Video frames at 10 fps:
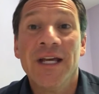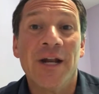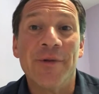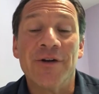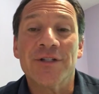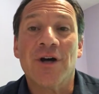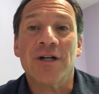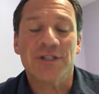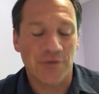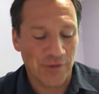I'm here to
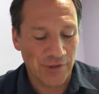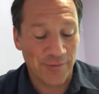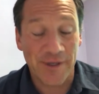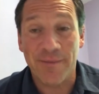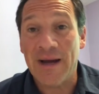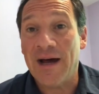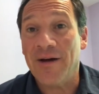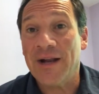talk to you a little bit about